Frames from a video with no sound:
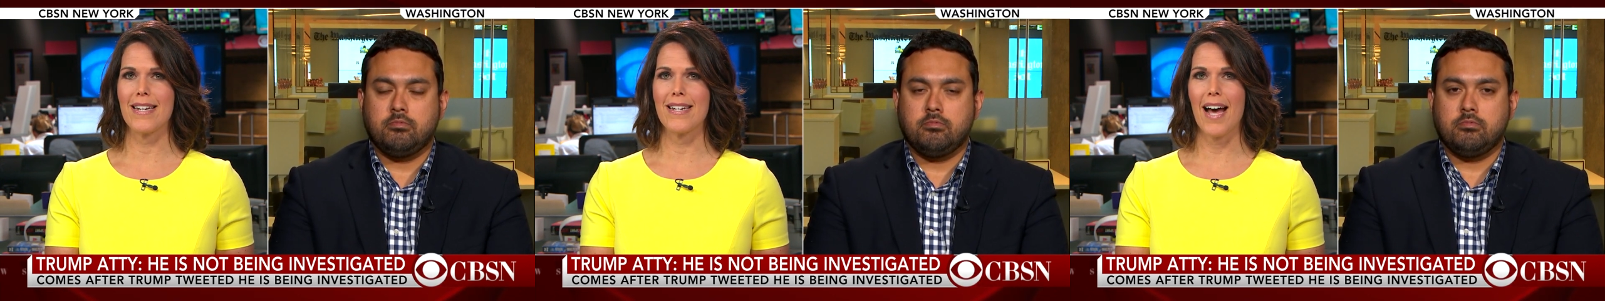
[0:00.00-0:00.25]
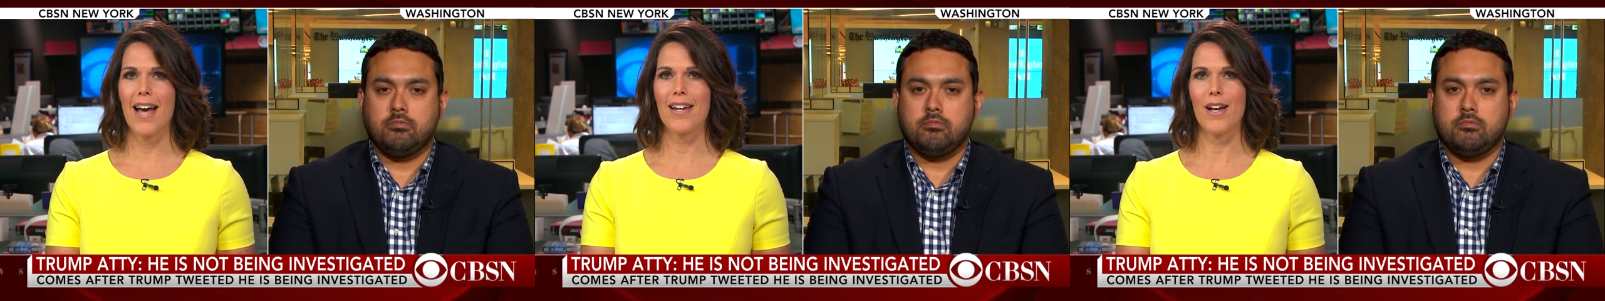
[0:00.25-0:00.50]

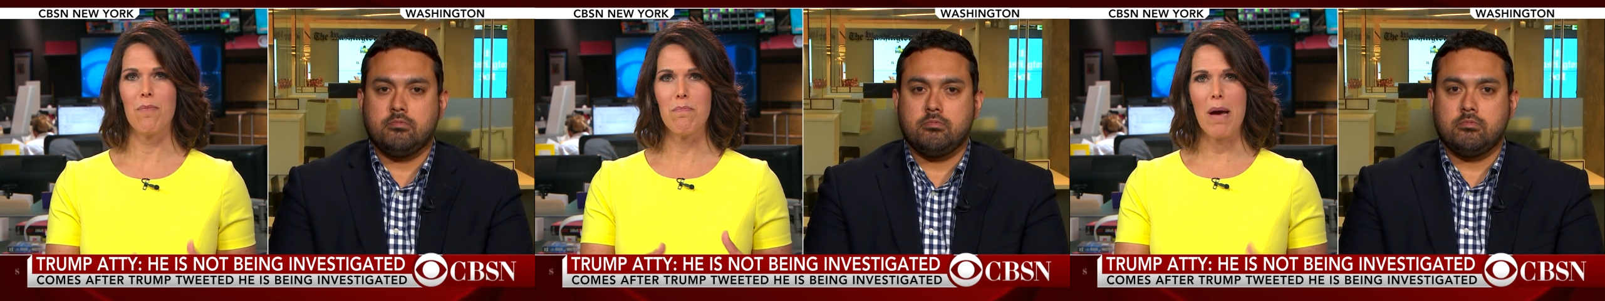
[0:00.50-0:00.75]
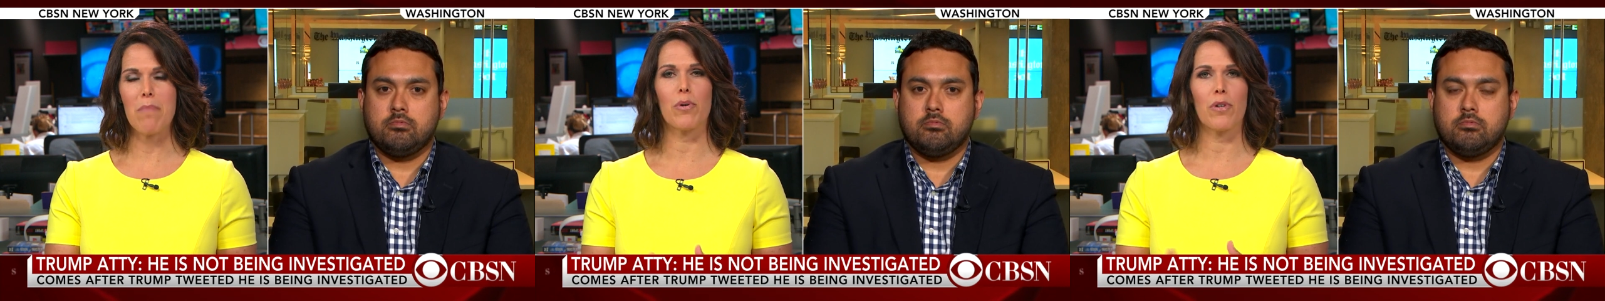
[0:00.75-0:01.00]
Speaker 1: not a
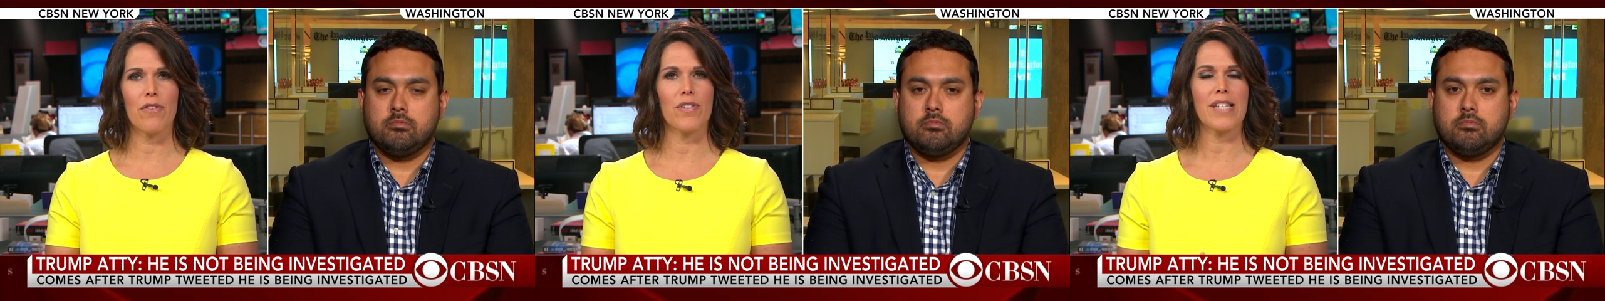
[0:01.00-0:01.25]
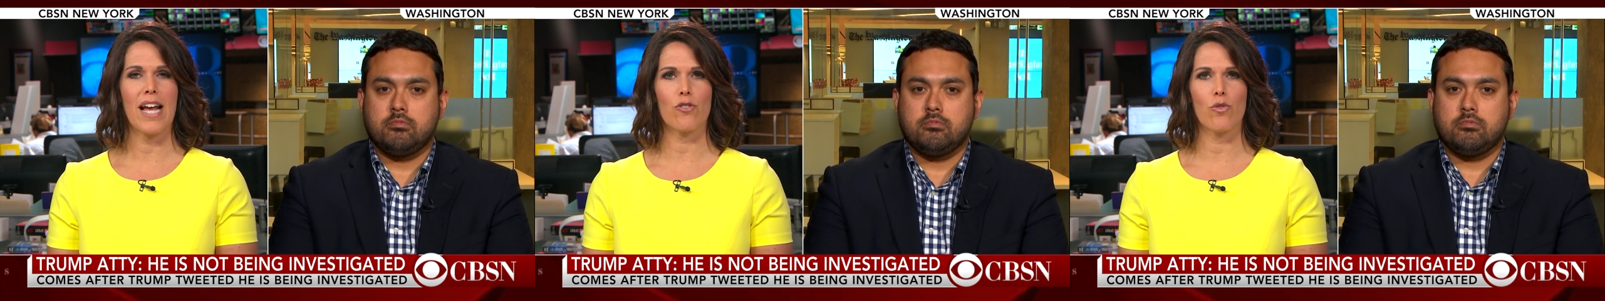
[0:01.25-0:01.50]
member of
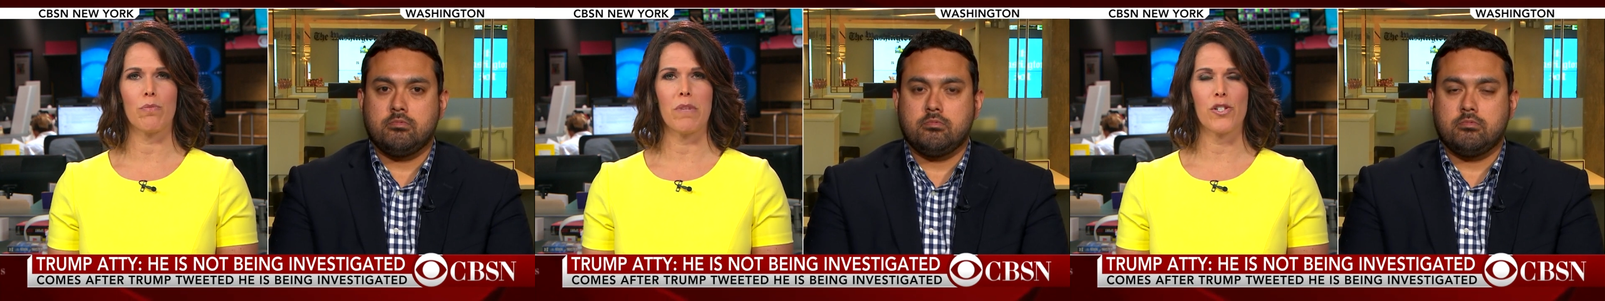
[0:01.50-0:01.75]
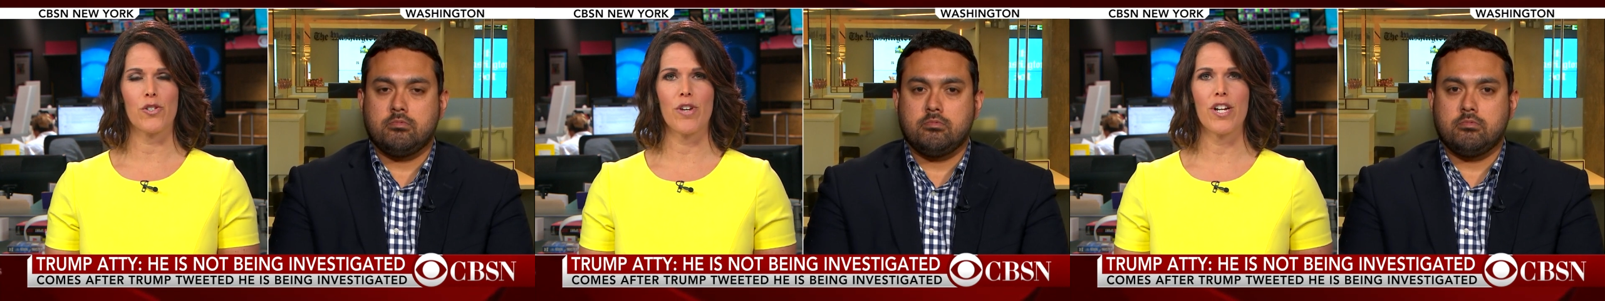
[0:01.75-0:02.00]
his actual
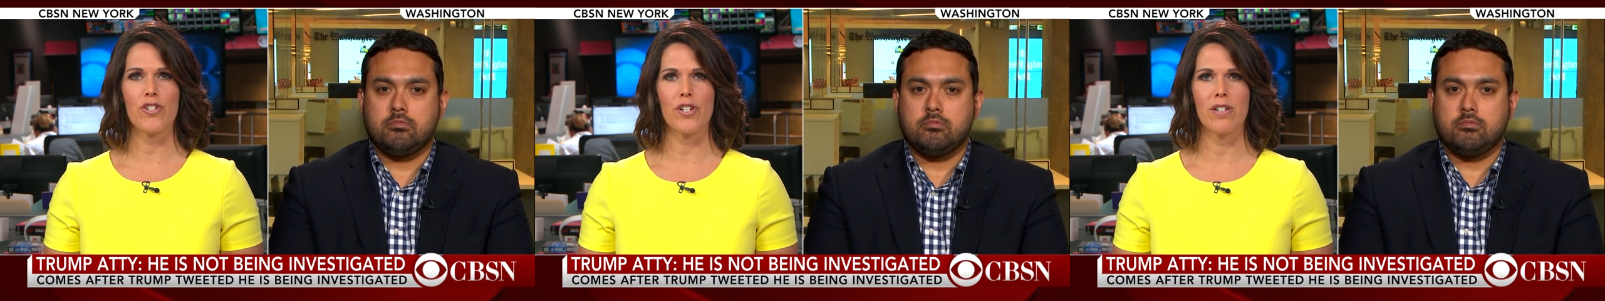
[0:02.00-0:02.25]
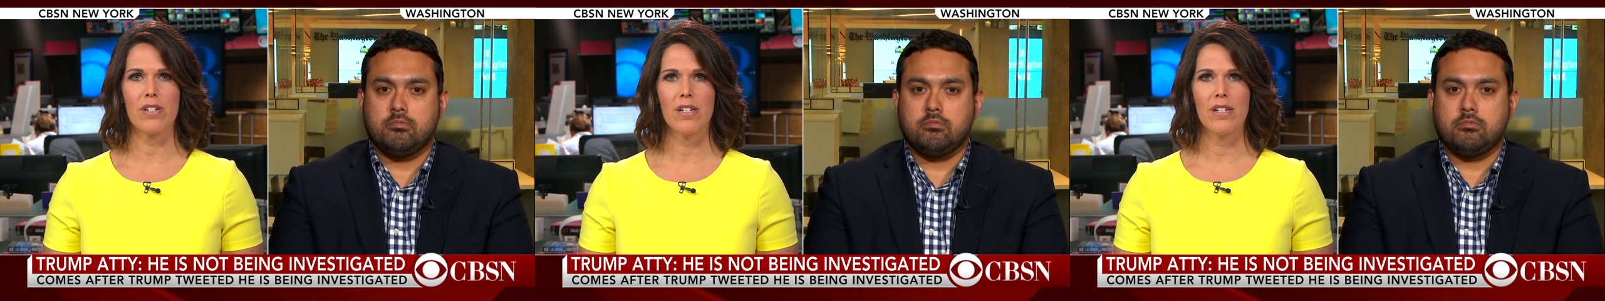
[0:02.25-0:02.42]
administration?